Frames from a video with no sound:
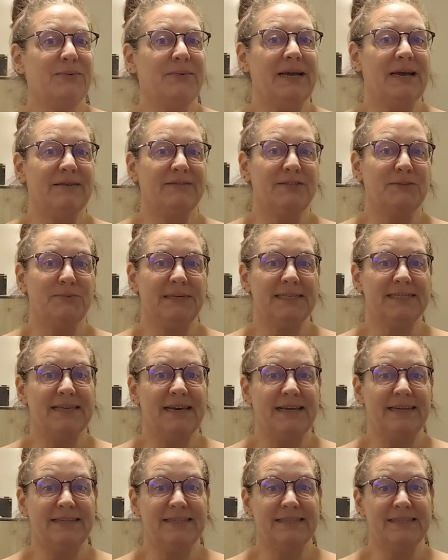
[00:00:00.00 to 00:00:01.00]
We have some
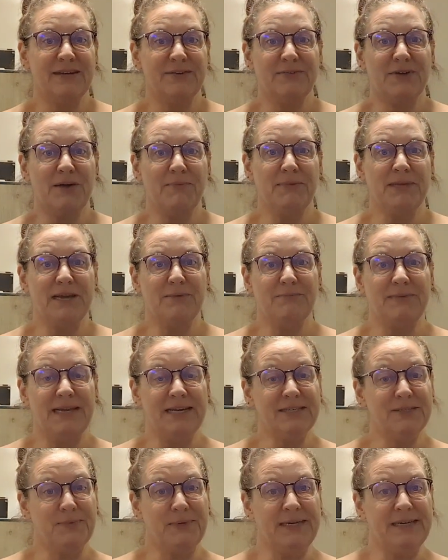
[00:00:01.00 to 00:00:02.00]
exciting stuff coming up
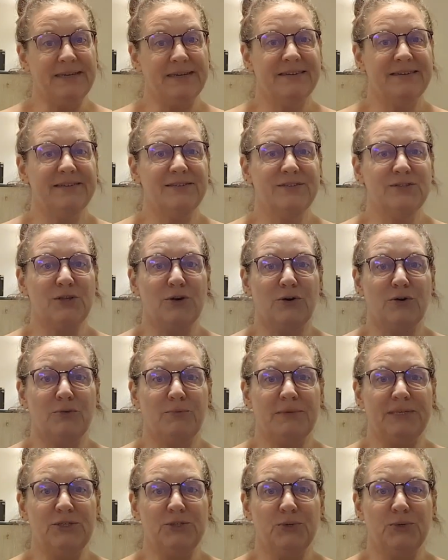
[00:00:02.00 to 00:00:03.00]
next week, so
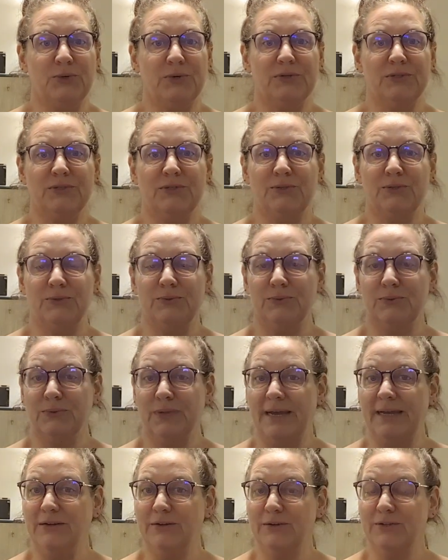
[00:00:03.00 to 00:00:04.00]
be sure to
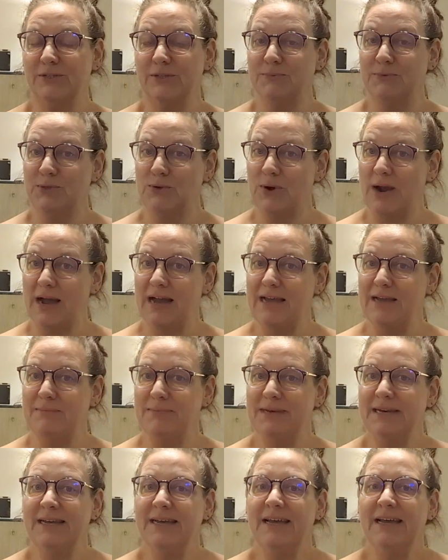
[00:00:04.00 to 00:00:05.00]
like or subscribe
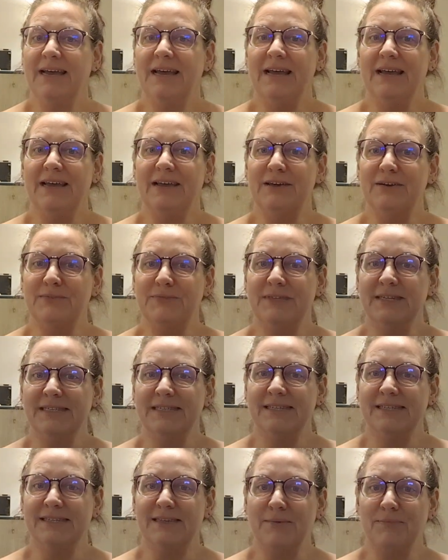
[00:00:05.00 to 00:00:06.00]
if this
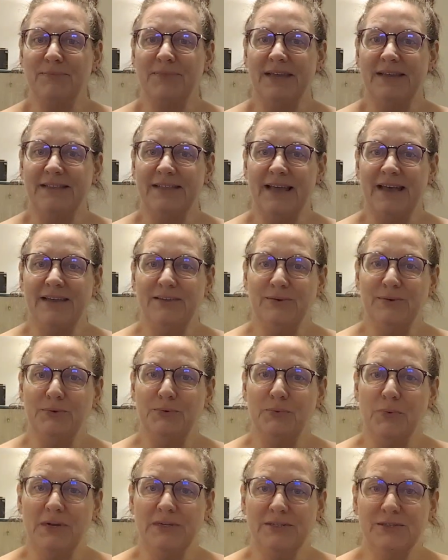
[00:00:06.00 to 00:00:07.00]
is something that
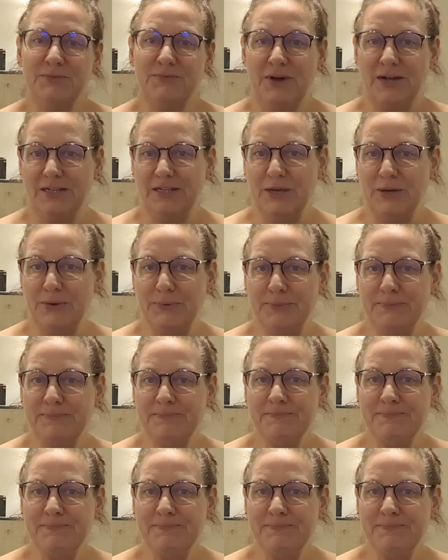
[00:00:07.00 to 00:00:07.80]
you want to follow.